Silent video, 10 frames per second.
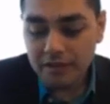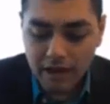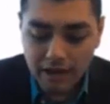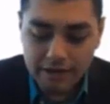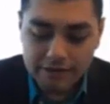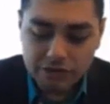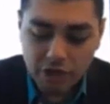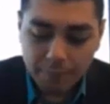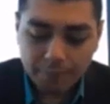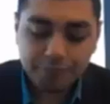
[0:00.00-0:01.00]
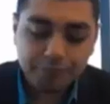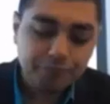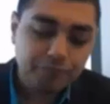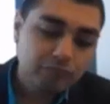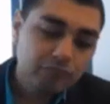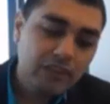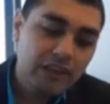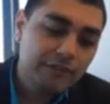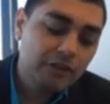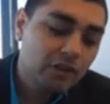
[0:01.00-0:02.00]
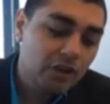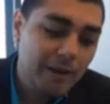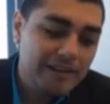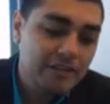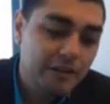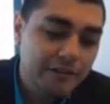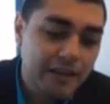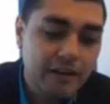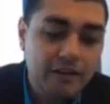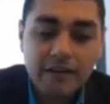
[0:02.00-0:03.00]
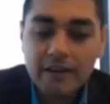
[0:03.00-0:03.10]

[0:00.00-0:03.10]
So if you look on my stuff there,